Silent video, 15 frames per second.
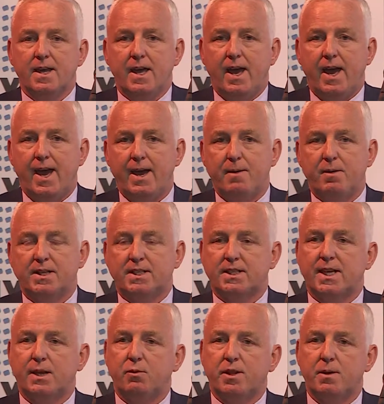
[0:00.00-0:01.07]
As I
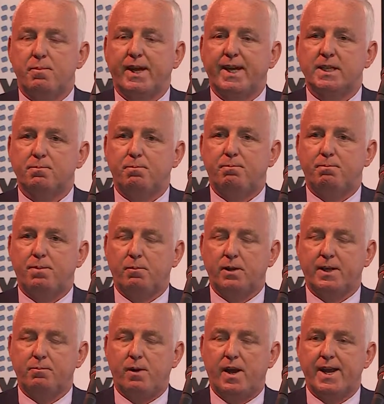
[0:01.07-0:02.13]
say, we're the biggest
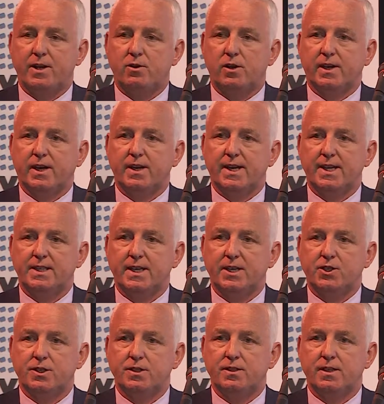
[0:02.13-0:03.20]
public buying
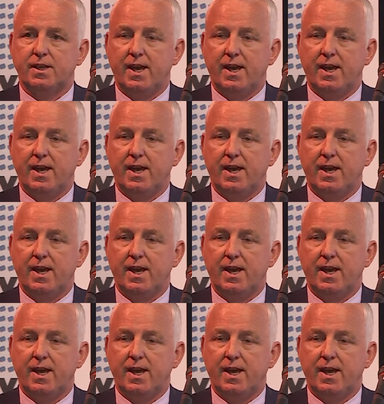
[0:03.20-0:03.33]
organisation